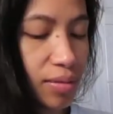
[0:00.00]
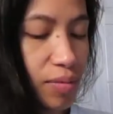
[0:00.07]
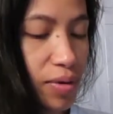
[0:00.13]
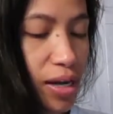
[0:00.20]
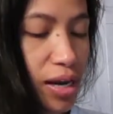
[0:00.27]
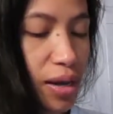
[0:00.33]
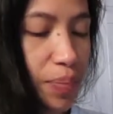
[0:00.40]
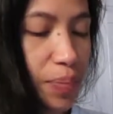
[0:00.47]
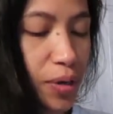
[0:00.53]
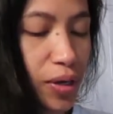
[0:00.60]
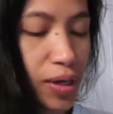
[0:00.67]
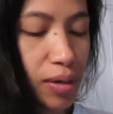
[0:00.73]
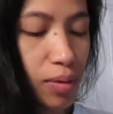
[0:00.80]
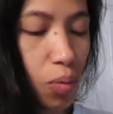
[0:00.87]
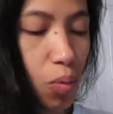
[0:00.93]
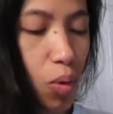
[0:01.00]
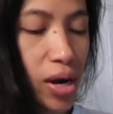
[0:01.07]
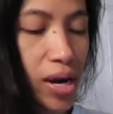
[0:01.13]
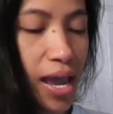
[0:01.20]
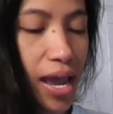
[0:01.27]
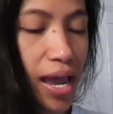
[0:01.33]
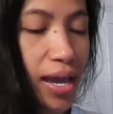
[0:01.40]
We're gonna put
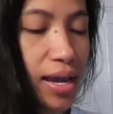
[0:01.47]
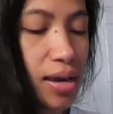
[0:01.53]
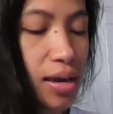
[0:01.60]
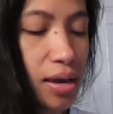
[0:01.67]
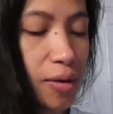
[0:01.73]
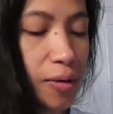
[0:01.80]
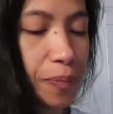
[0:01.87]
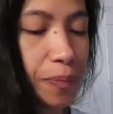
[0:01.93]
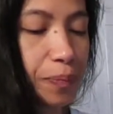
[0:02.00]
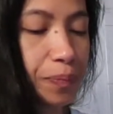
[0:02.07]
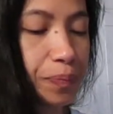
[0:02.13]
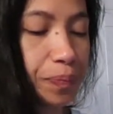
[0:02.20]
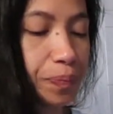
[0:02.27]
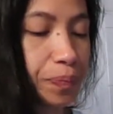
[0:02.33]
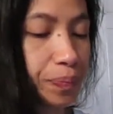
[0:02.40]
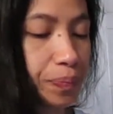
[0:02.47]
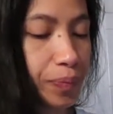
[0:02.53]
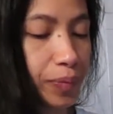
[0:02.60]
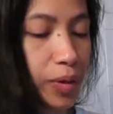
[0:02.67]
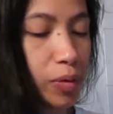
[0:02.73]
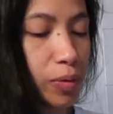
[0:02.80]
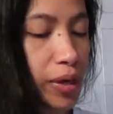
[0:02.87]
1 egg,
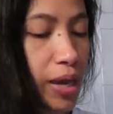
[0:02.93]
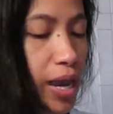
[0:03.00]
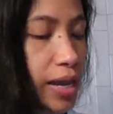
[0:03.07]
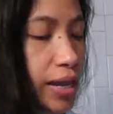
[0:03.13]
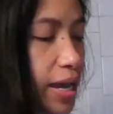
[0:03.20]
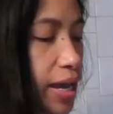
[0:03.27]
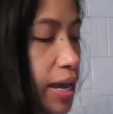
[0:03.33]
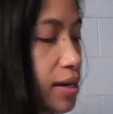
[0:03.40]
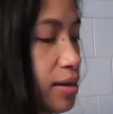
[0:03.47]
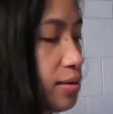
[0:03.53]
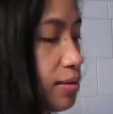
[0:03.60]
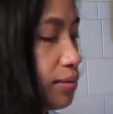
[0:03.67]
organic egg.